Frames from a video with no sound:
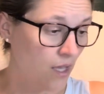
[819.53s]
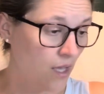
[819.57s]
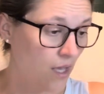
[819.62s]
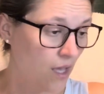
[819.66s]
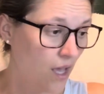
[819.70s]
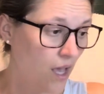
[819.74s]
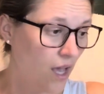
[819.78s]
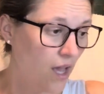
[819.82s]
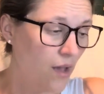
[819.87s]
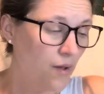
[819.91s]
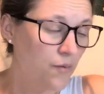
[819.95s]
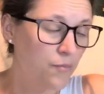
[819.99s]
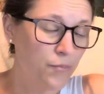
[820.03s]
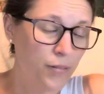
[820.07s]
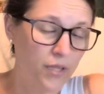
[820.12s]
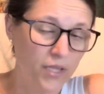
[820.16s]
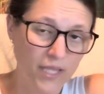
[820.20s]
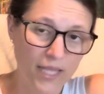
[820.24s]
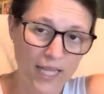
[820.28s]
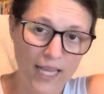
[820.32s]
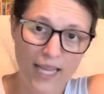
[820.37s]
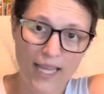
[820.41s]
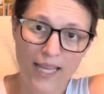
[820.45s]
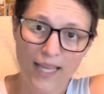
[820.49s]
I
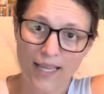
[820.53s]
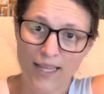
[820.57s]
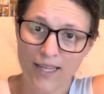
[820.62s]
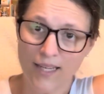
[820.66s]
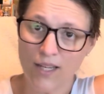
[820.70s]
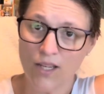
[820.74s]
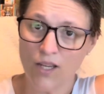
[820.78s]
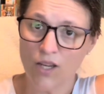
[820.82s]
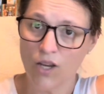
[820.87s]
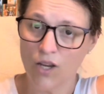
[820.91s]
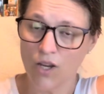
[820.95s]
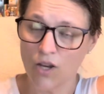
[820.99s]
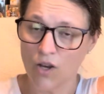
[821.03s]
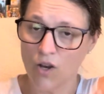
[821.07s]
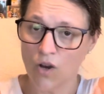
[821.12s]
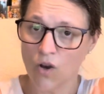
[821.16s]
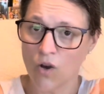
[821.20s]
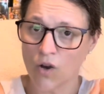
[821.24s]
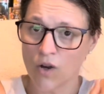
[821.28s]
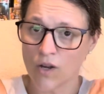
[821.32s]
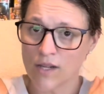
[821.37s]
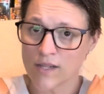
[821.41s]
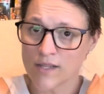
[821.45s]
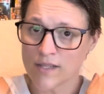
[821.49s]
plan
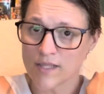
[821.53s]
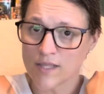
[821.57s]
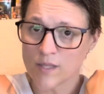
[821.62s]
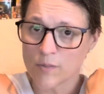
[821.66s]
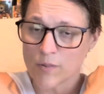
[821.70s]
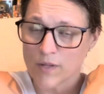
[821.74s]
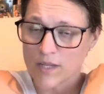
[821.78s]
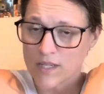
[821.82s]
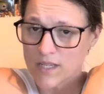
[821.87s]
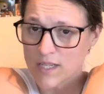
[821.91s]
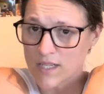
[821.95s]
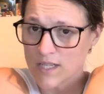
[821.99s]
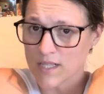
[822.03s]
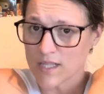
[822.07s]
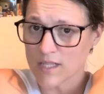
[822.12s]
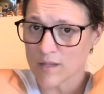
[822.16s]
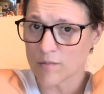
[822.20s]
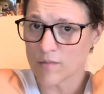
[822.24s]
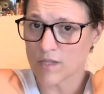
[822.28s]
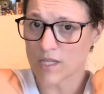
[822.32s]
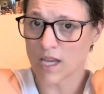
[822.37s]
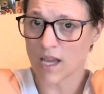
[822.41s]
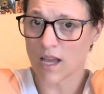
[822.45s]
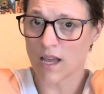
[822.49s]
on spending
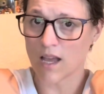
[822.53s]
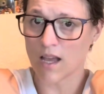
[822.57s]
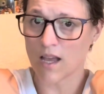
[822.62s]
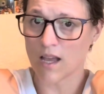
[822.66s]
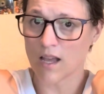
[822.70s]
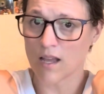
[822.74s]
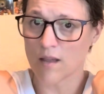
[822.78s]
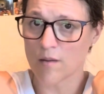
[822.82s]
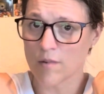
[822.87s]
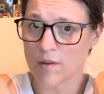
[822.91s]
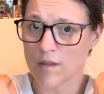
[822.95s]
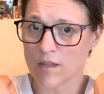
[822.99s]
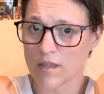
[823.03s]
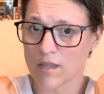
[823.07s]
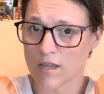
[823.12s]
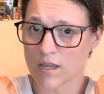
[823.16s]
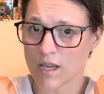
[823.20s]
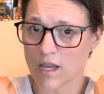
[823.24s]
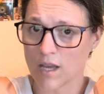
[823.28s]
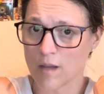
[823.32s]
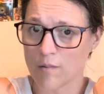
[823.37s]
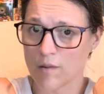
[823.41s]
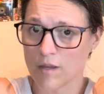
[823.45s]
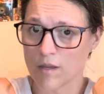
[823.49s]
some time in the
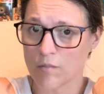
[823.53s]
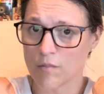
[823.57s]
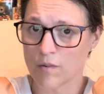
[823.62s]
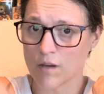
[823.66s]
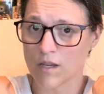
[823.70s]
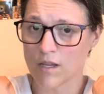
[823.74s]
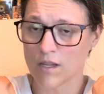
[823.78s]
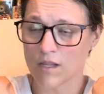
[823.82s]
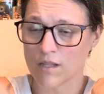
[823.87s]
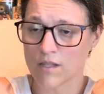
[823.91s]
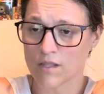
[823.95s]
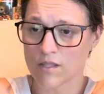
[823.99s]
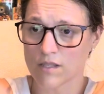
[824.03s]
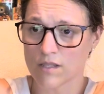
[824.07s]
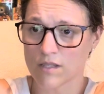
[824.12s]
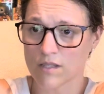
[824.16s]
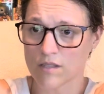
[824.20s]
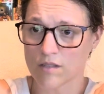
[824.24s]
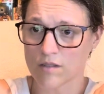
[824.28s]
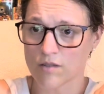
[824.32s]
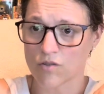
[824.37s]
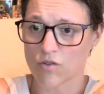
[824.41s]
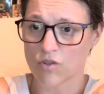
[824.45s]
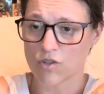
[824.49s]
coming
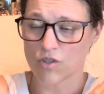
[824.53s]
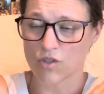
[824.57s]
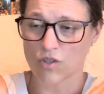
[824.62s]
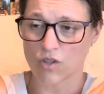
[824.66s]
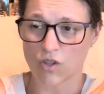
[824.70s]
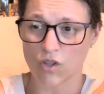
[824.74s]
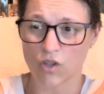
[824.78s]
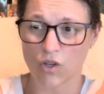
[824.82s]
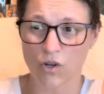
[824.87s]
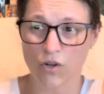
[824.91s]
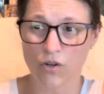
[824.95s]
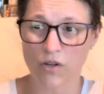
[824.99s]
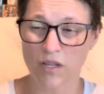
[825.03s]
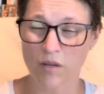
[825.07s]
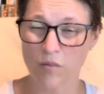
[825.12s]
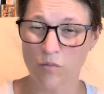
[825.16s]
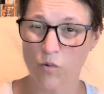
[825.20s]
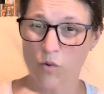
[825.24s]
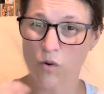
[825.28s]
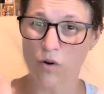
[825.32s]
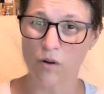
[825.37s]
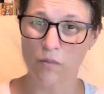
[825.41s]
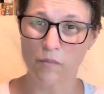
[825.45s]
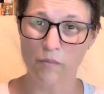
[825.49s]
months just learning
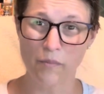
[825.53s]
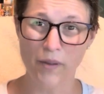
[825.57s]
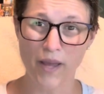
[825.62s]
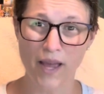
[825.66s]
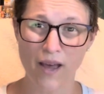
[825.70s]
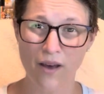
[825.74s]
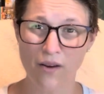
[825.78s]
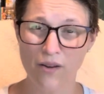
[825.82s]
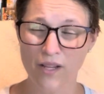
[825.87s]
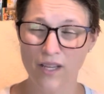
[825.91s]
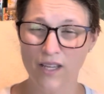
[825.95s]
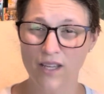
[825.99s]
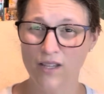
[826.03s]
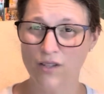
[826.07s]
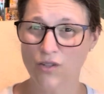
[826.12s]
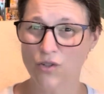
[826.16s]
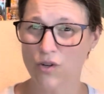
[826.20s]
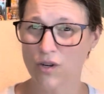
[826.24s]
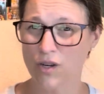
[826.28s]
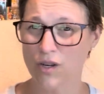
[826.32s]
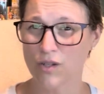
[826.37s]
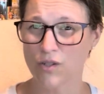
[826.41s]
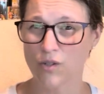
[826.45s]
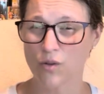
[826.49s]
more about it,
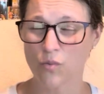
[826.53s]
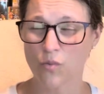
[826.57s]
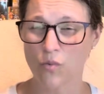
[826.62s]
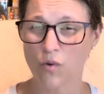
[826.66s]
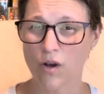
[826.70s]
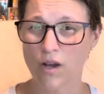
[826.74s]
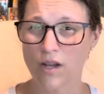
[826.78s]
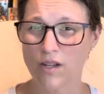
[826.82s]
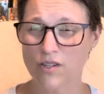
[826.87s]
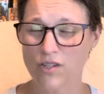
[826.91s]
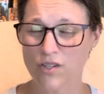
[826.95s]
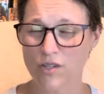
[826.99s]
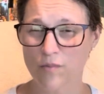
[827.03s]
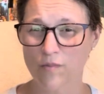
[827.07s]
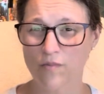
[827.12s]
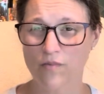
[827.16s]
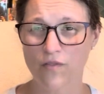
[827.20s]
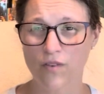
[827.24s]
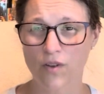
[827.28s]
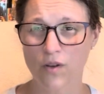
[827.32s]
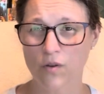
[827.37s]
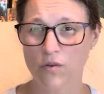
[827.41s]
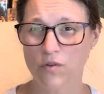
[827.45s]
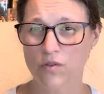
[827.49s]
trying to watch some
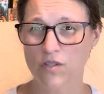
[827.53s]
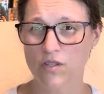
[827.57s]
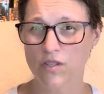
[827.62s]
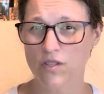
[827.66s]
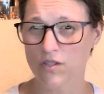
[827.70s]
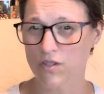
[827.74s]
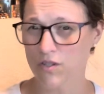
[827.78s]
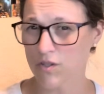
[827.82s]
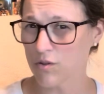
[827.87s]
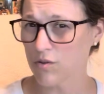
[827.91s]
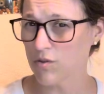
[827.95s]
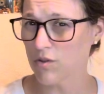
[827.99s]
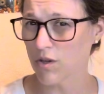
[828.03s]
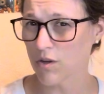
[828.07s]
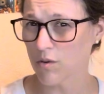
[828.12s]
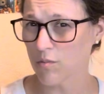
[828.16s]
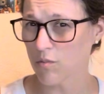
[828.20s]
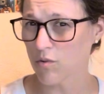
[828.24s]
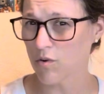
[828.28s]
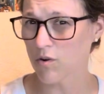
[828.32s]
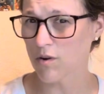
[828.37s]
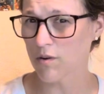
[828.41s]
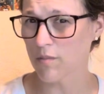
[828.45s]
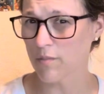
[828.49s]
folks that do know
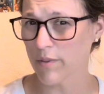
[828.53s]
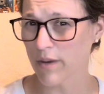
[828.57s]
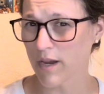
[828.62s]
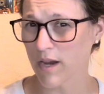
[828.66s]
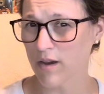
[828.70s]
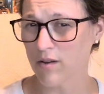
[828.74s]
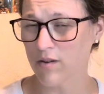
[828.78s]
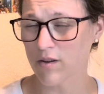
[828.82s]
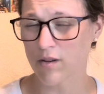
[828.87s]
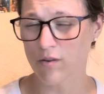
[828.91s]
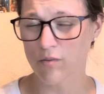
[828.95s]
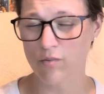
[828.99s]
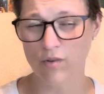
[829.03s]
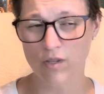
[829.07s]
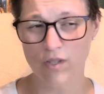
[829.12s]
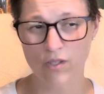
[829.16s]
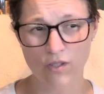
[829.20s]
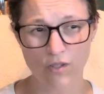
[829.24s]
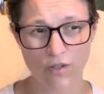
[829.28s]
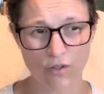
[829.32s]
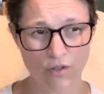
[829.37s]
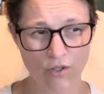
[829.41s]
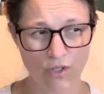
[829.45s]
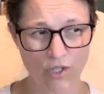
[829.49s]
more about it,
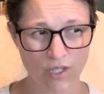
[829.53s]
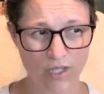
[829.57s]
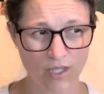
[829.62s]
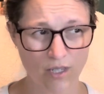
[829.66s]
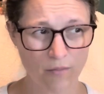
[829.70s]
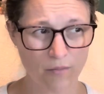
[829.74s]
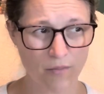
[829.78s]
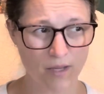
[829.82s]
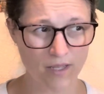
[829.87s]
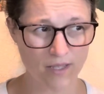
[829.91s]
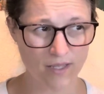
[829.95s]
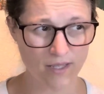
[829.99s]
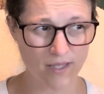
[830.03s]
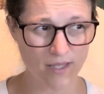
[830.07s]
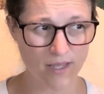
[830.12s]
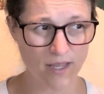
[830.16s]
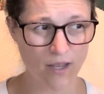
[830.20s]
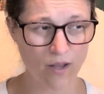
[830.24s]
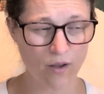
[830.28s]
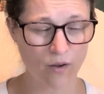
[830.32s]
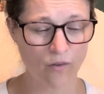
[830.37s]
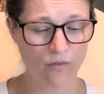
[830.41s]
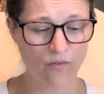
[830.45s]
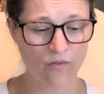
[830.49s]
researching it
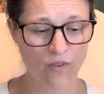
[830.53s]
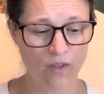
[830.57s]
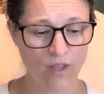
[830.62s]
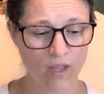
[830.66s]
myself.